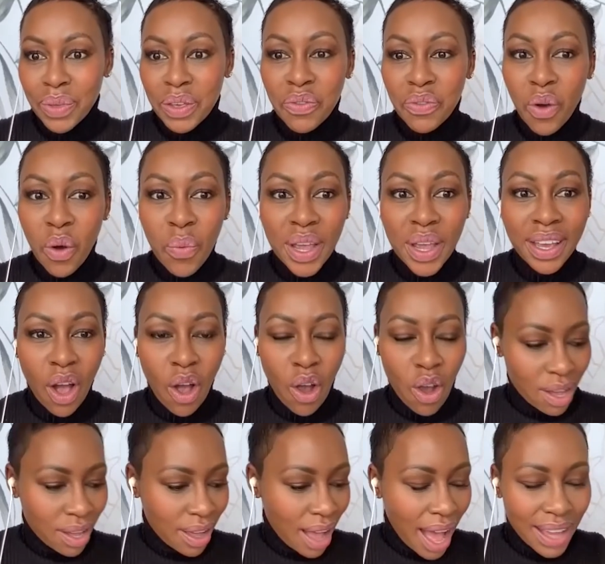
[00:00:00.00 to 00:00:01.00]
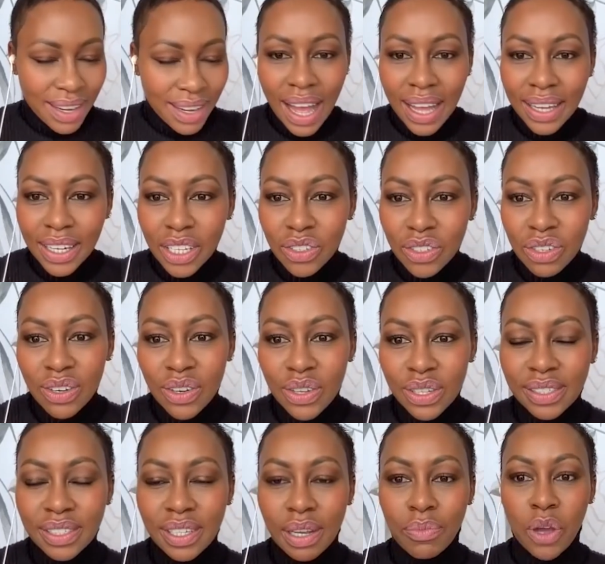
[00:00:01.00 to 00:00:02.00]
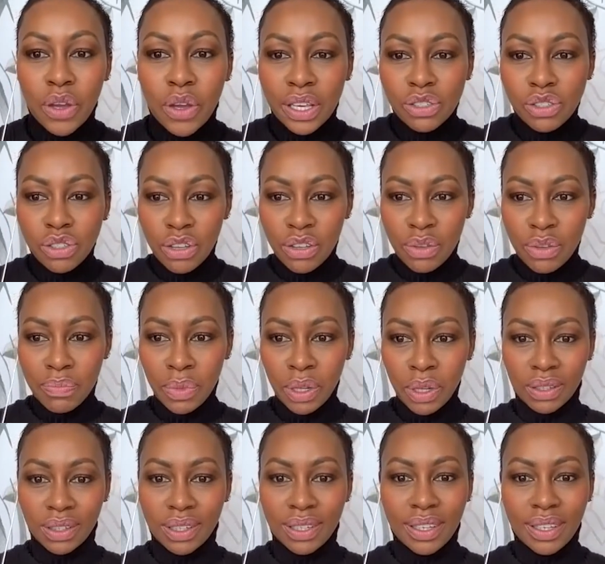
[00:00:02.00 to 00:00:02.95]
Before we go, I need to learn some. Okay. So milk.